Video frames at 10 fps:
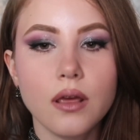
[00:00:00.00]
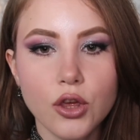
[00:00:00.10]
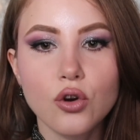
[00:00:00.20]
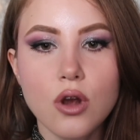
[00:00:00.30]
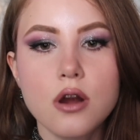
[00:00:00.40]

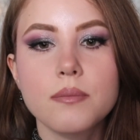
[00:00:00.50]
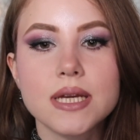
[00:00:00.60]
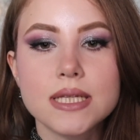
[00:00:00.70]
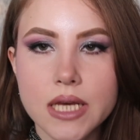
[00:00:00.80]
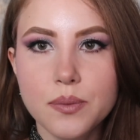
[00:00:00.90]
here are
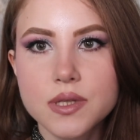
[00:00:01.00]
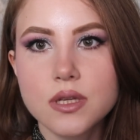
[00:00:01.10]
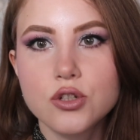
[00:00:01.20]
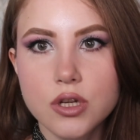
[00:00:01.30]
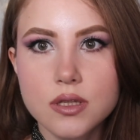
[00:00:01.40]
my tips
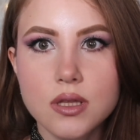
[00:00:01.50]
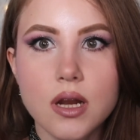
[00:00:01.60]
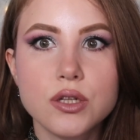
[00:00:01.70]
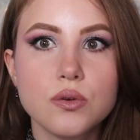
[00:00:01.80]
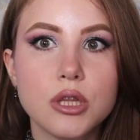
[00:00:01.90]
and tricks that
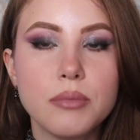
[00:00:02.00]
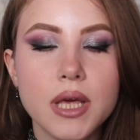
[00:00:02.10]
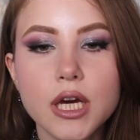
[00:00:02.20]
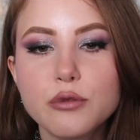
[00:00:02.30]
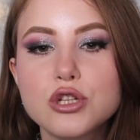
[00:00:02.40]
I do in makeup